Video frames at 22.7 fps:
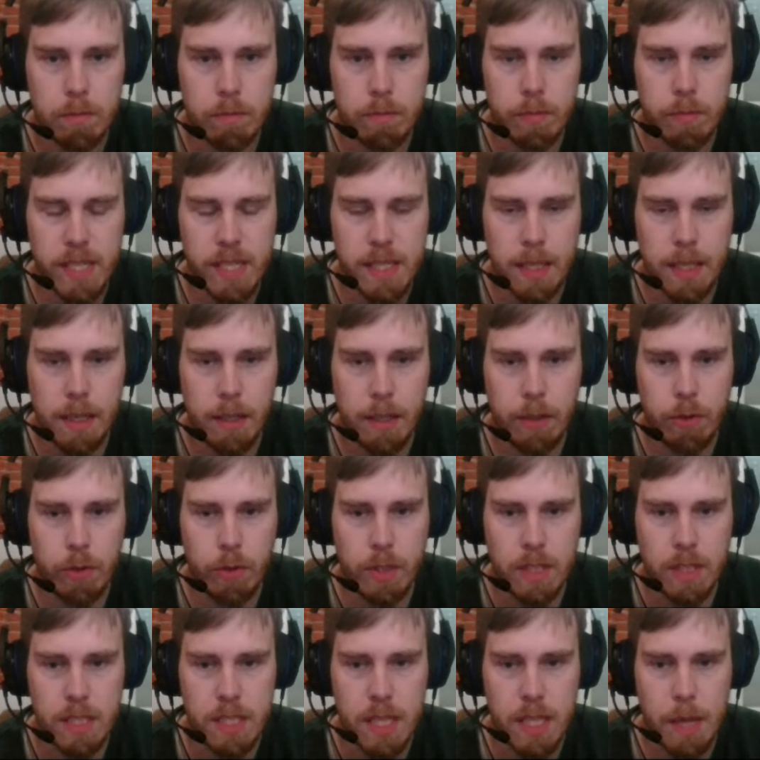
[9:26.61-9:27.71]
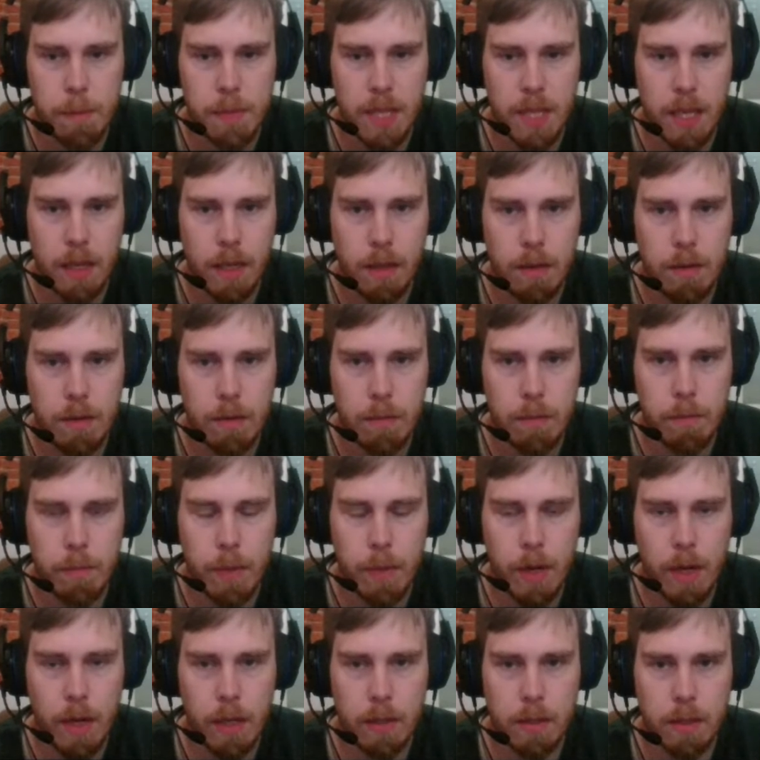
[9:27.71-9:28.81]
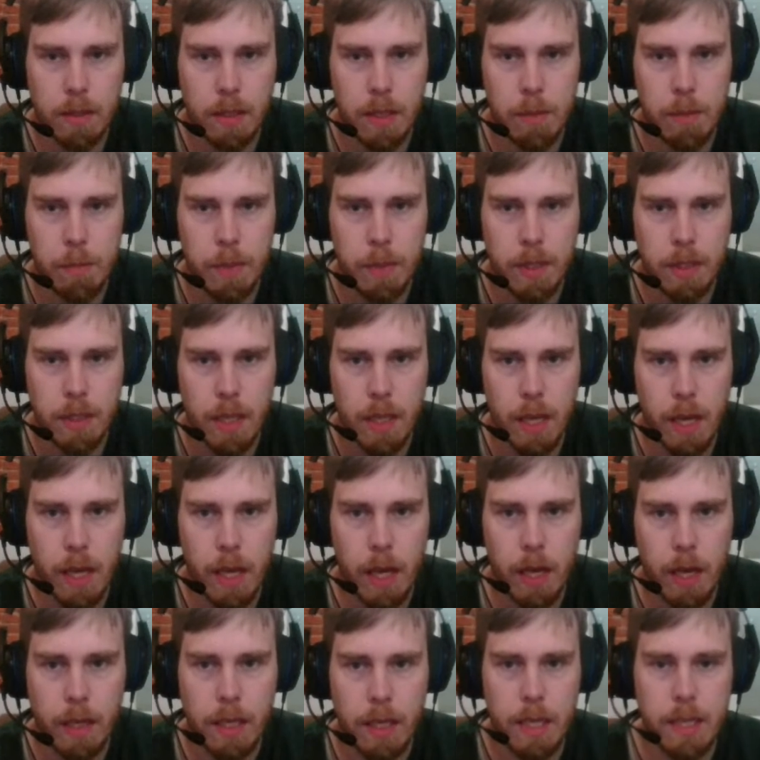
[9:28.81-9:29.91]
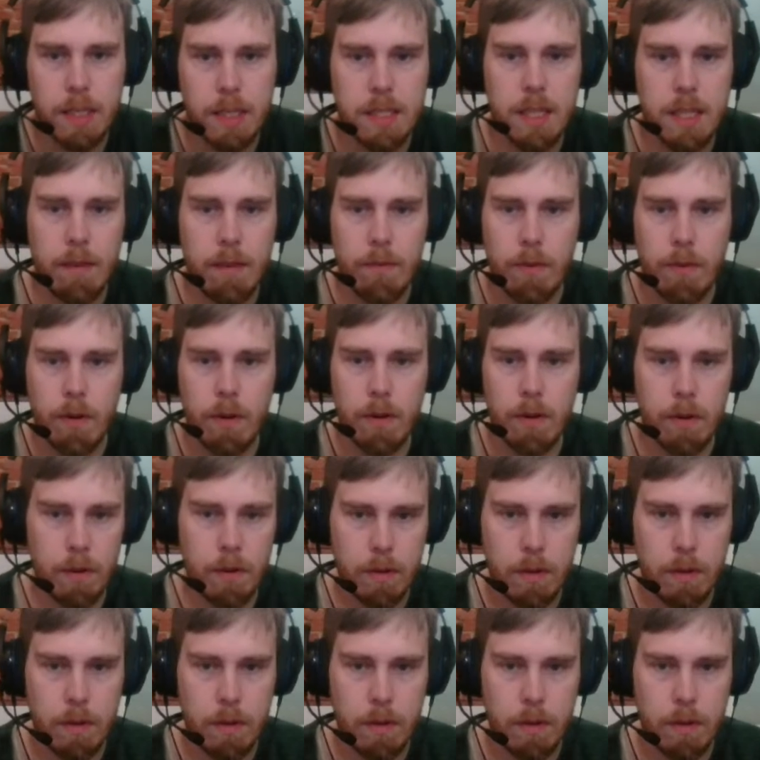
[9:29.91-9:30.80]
basically doing the same thing, but keeping the king safer.